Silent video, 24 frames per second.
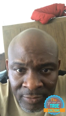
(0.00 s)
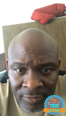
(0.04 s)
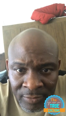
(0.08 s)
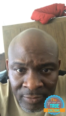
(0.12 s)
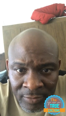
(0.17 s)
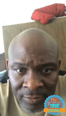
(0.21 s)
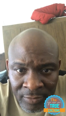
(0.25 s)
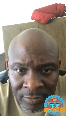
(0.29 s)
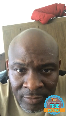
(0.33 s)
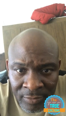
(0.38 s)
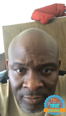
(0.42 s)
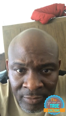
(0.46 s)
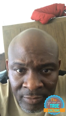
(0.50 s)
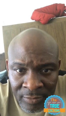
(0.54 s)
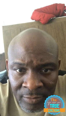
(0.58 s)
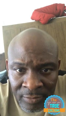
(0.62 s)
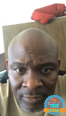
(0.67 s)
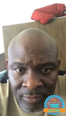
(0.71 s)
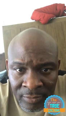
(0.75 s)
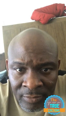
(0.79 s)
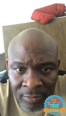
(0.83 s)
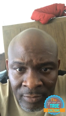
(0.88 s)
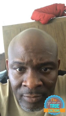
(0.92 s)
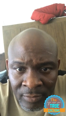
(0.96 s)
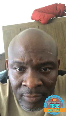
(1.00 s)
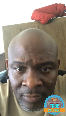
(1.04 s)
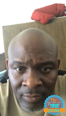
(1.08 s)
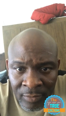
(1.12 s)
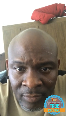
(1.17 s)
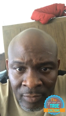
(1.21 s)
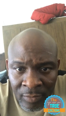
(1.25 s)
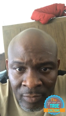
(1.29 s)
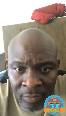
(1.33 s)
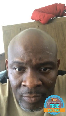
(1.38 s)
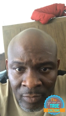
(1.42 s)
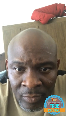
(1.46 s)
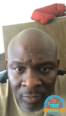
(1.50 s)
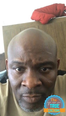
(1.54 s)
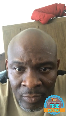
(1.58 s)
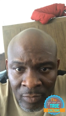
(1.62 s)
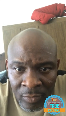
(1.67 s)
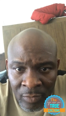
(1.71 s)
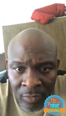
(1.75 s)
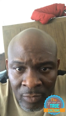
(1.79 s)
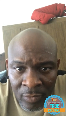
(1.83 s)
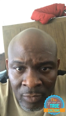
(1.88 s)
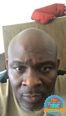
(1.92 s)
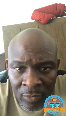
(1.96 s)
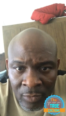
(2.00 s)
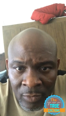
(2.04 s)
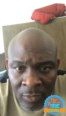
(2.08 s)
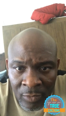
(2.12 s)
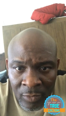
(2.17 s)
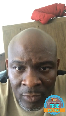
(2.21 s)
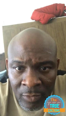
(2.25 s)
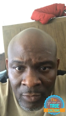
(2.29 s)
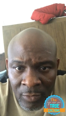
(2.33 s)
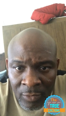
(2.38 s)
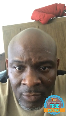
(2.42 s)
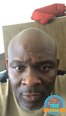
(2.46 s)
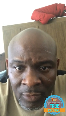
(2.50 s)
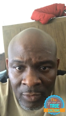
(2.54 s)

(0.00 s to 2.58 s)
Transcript: No one is speaking in this clip.